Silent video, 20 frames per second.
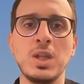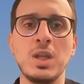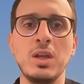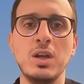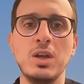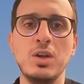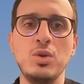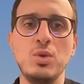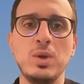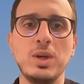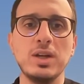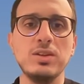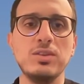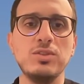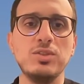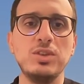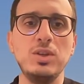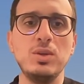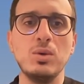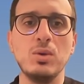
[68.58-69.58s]
here you can
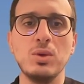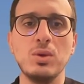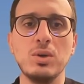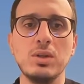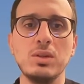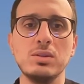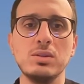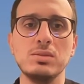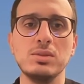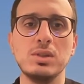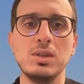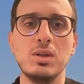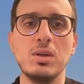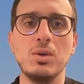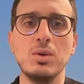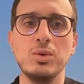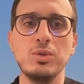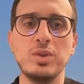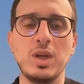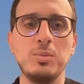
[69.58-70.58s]
see your local
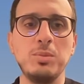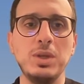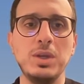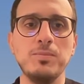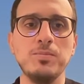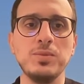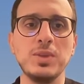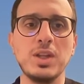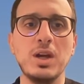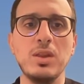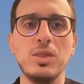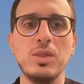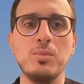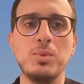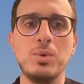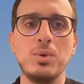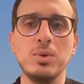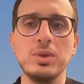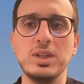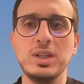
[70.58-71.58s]
host IP and the
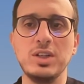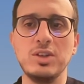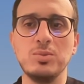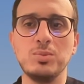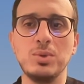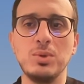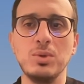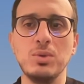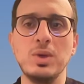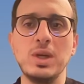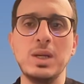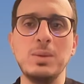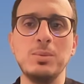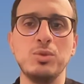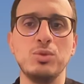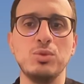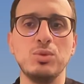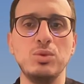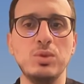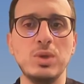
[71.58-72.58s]
port that exports the
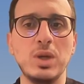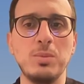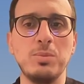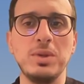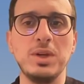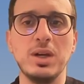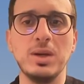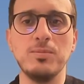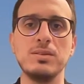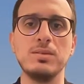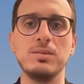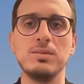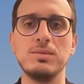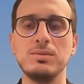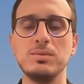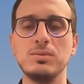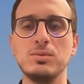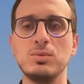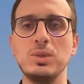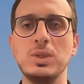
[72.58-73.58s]
LMStudio API.
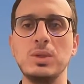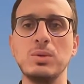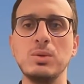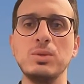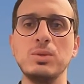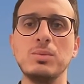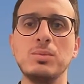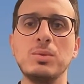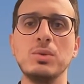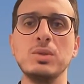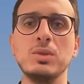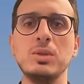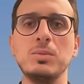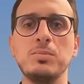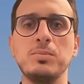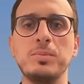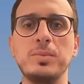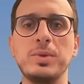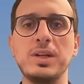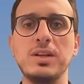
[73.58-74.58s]
To download the model,
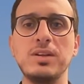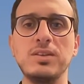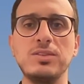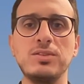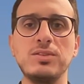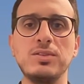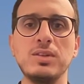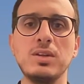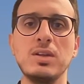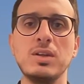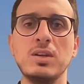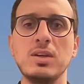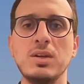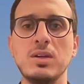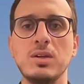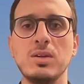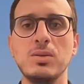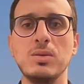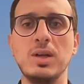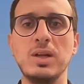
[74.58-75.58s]
press
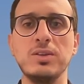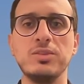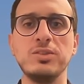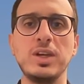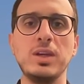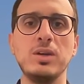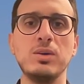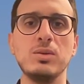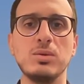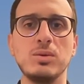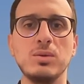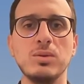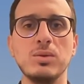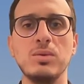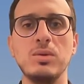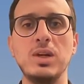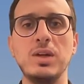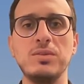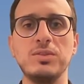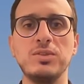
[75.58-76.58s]
the last icon on the
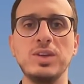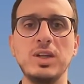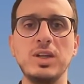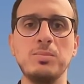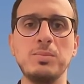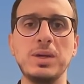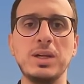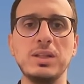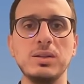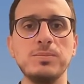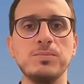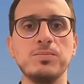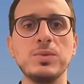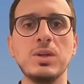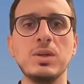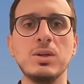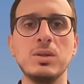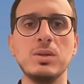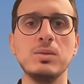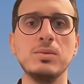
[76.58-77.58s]
left side panel.
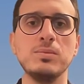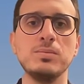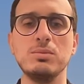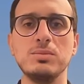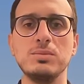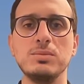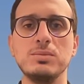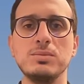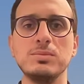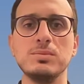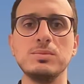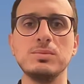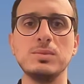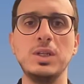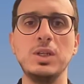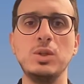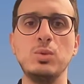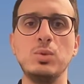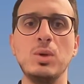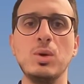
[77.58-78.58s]

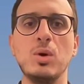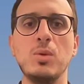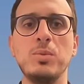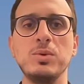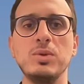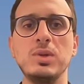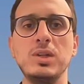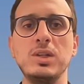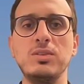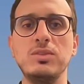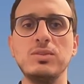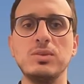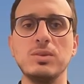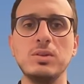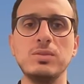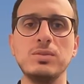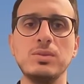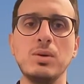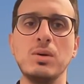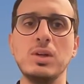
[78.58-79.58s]
It will open a list
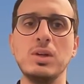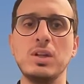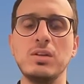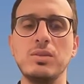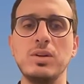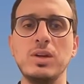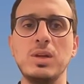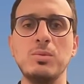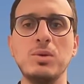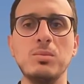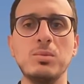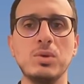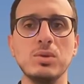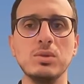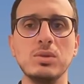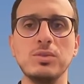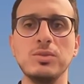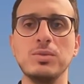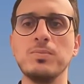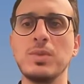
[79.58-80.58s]
of all available
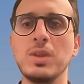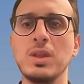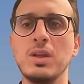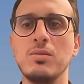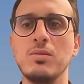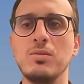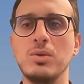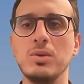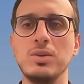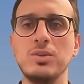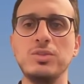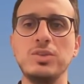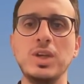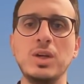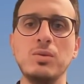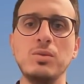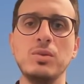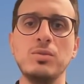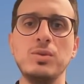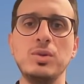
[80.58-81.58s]
models. For the sake
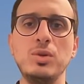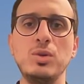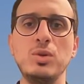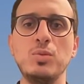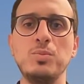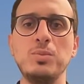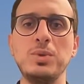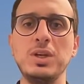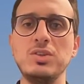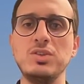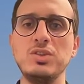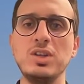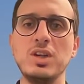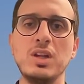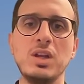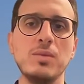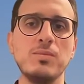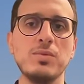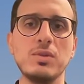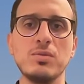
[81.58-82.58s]
of the video, pick
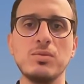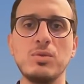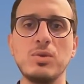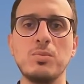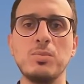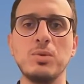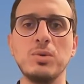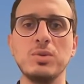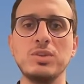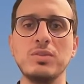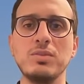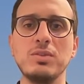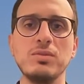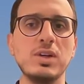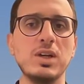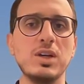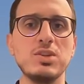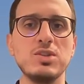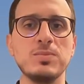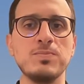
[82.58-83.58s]
GLM 4.7
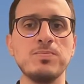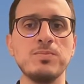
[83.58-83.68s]
Flash